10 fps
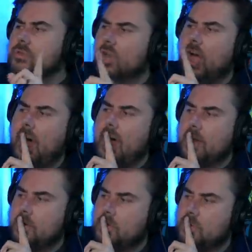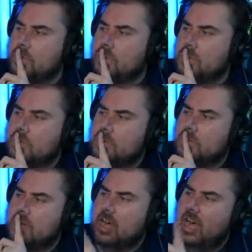those are hot.
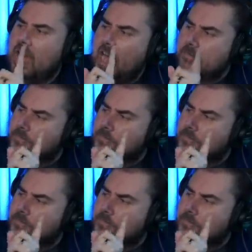I've